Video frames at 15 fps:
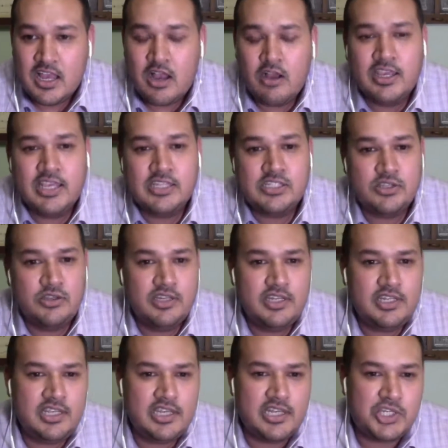Okay, so you
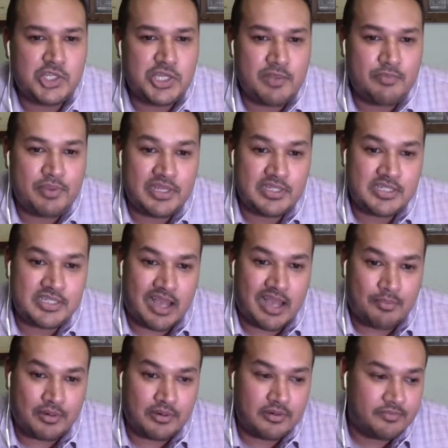need to get a champagne
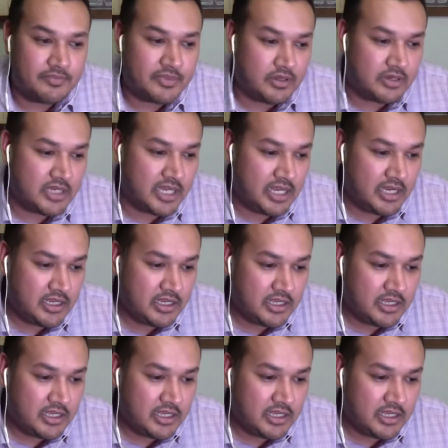stopper. Okay.